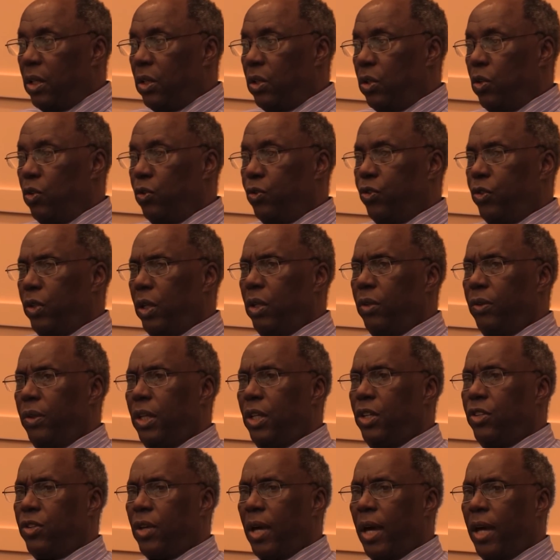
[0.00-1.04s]
You see
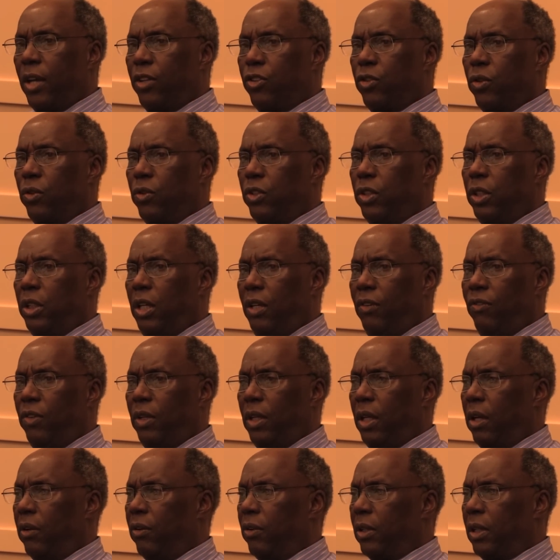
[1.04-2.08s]
these ads on
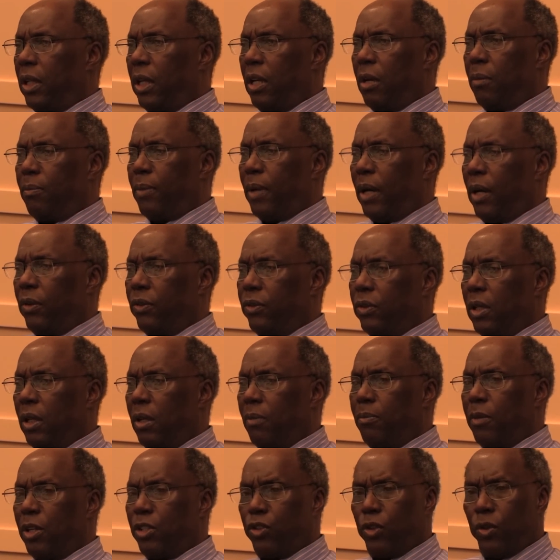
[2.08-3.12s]
TV every day about
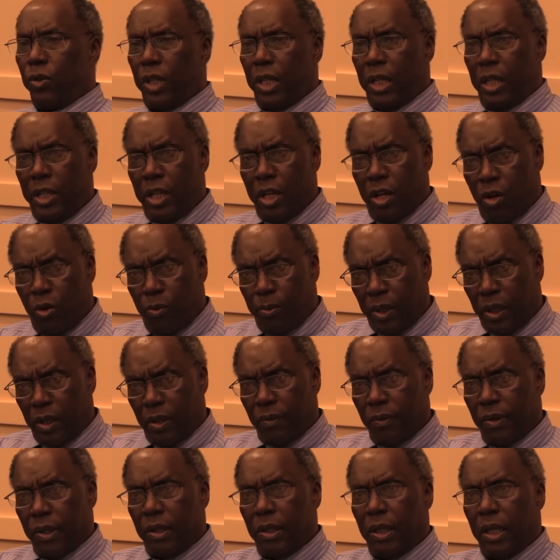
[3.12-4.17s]

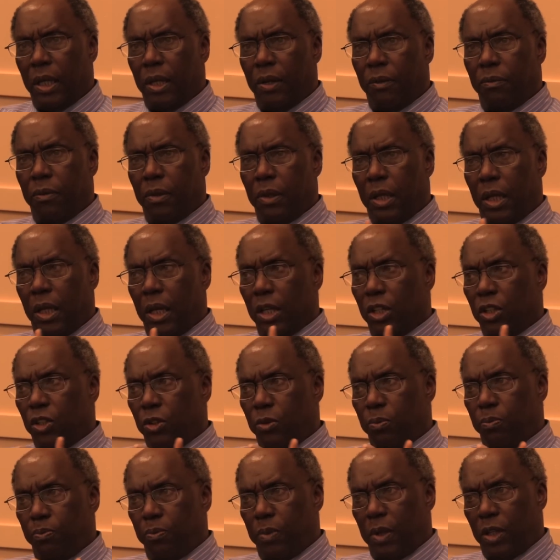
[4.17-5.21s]
mesothelioma, the
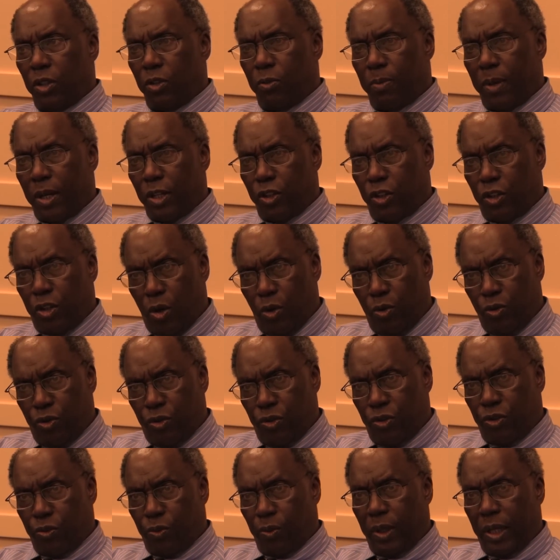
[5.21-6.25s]

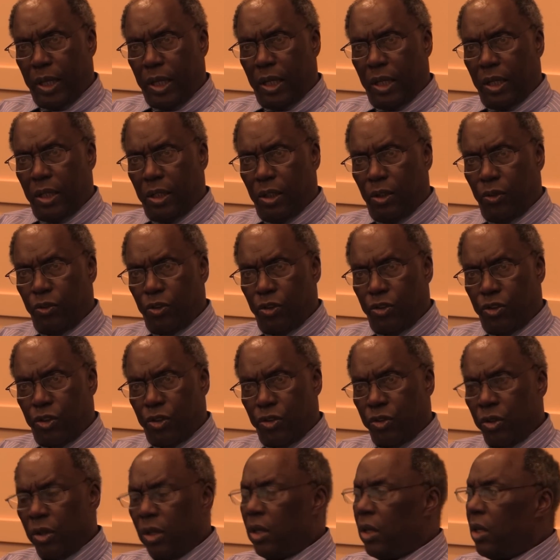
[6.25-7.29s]
asbestosis-related
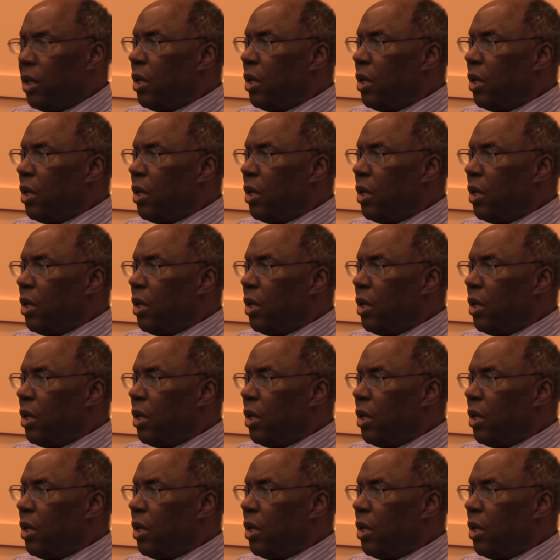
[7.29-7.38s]
illnesses.